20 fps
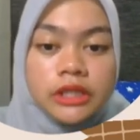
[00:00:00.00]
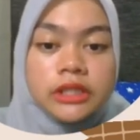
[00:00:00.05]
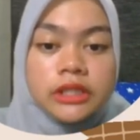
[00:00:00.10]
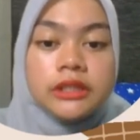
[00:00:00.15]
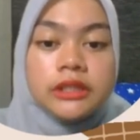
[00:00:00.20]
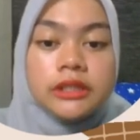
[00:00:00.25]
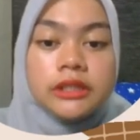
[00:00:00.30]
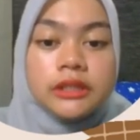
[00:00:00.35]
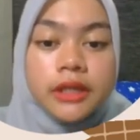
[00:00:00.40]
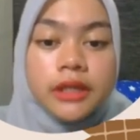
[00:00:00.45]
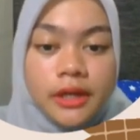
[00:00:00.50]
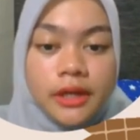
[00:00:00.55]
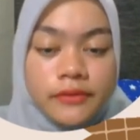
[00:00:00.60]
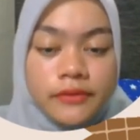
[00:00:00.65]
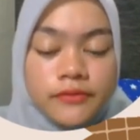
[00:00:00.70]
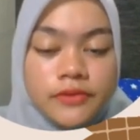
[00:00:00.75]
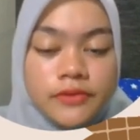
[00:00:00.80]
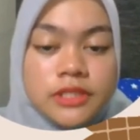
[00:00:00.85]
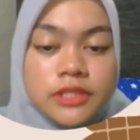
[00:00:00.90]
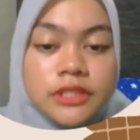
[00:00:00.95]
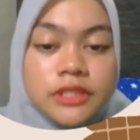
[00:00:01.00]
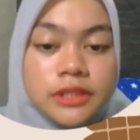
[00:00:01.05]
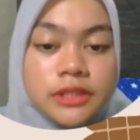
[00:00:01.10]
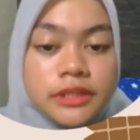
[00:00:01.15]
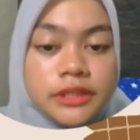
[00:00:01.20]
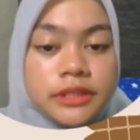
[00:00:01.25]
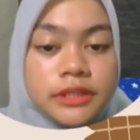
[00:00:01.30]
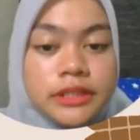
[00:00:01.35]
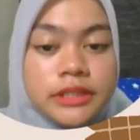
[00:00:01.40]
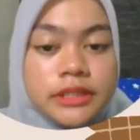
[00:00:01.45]
diverse
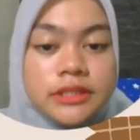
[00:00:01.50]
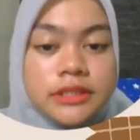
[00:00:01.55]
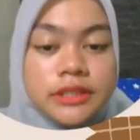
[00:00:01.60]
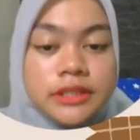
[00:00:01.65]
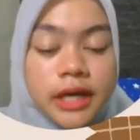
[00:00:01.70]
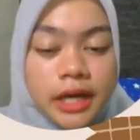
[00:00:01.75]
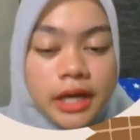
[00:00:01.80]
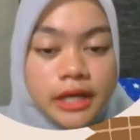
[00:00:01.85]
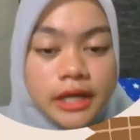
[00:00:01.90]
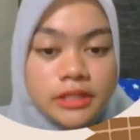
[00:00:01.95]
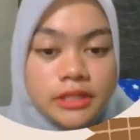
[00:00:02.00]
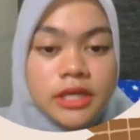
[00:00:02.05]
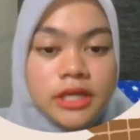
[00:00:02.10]
learning styles,